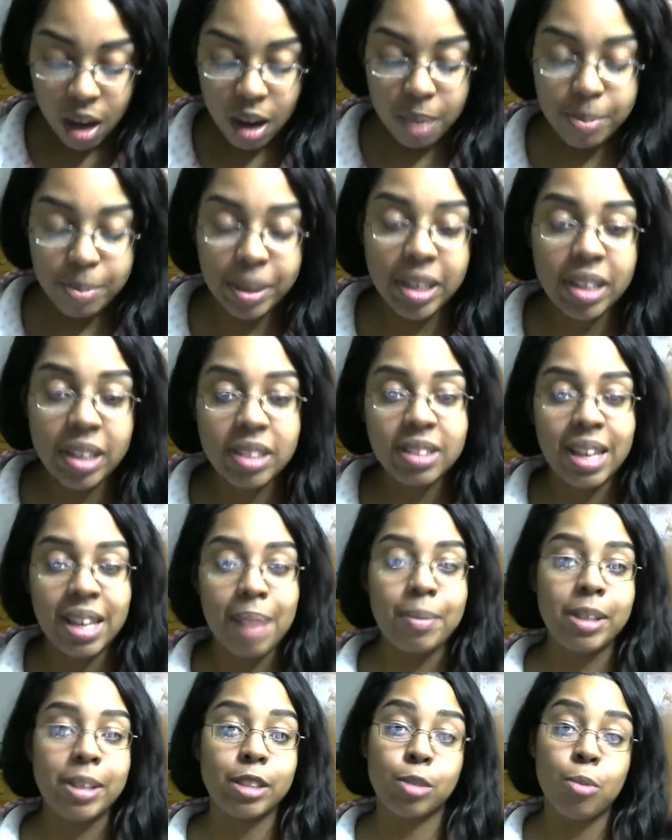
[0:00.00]
because
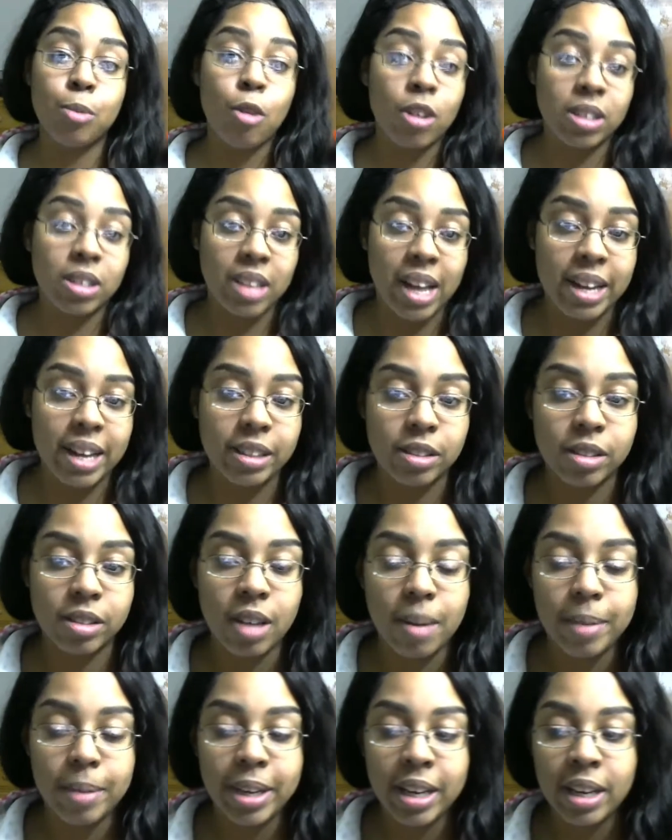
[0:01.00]
that means more clients are
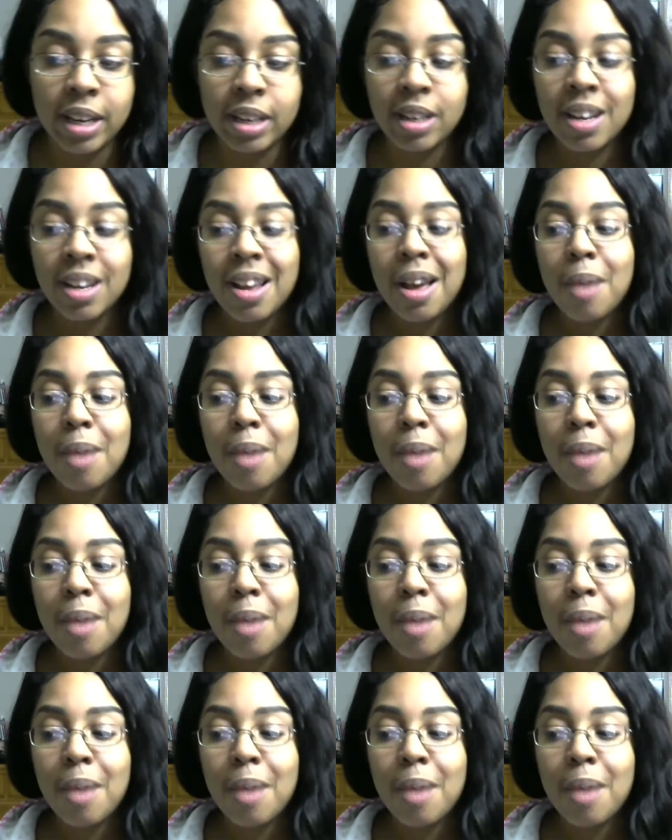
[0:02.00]
coming in.